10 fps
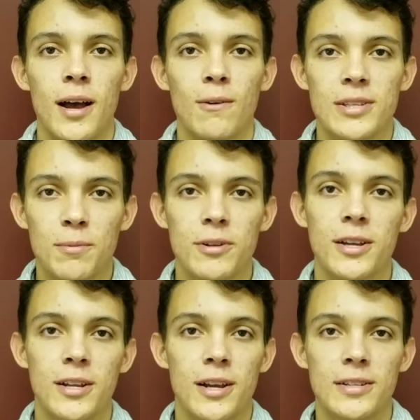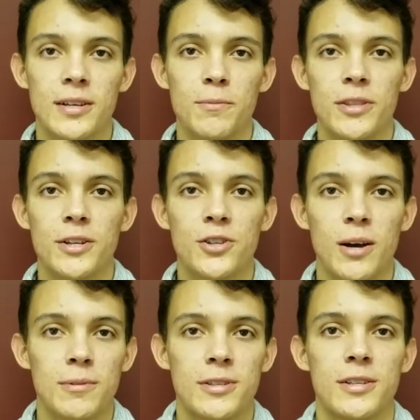I was able to connect him with a
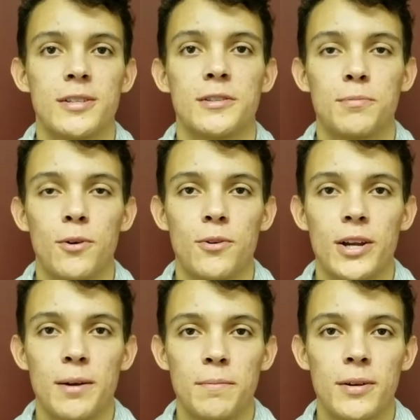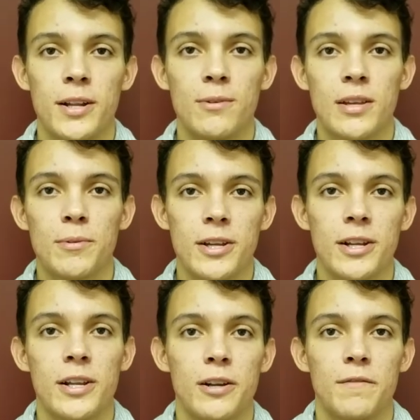job assistance program, and he was able to get
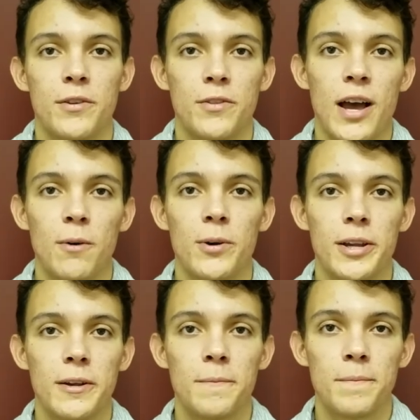an interview that week.